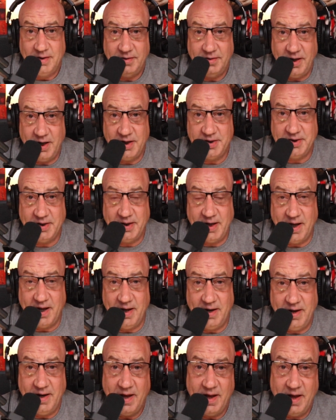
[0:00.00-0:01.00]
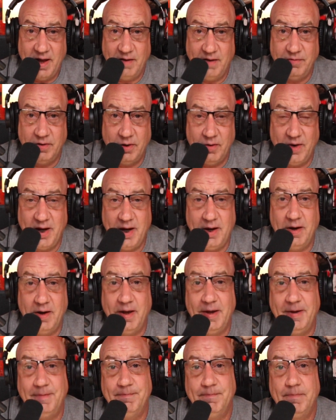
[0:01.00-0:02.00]
Thanks again. Have a great
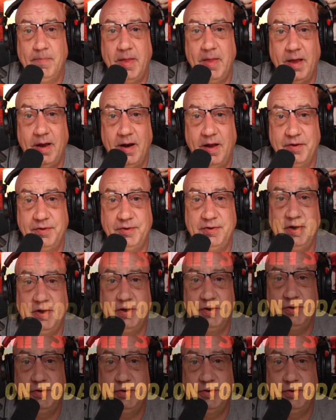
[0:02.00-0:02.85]
night, and I'll see you